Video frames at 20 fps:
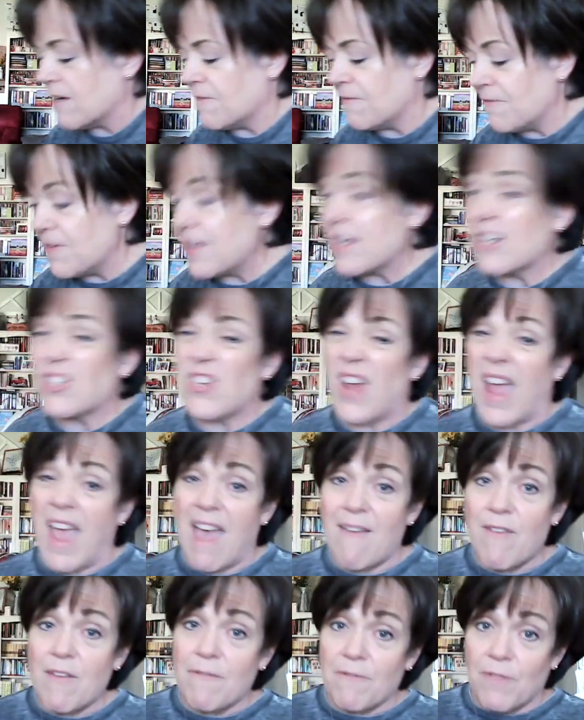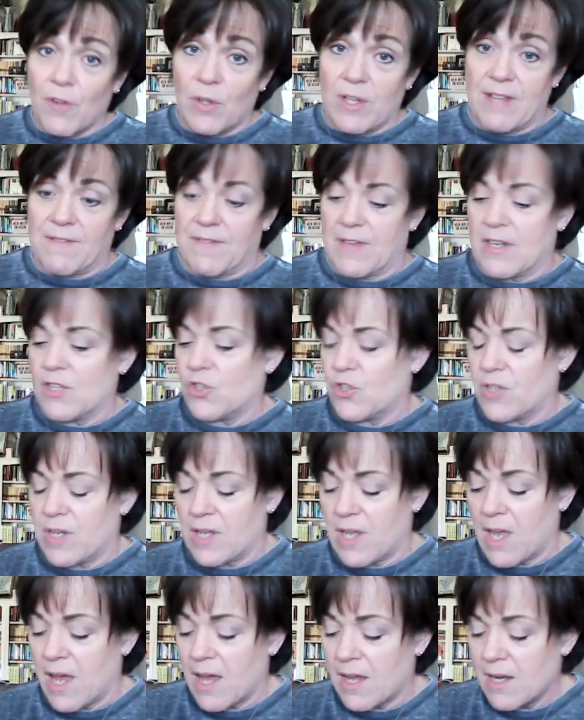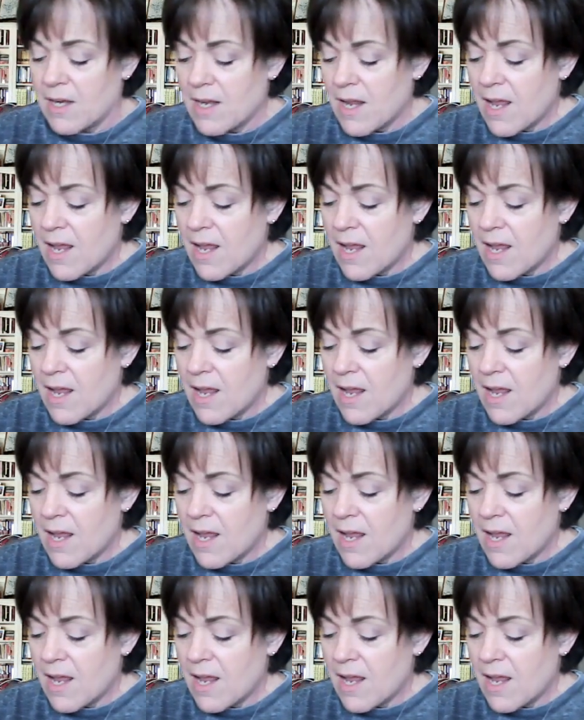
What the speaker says: finished, I haven't fully finished it yet,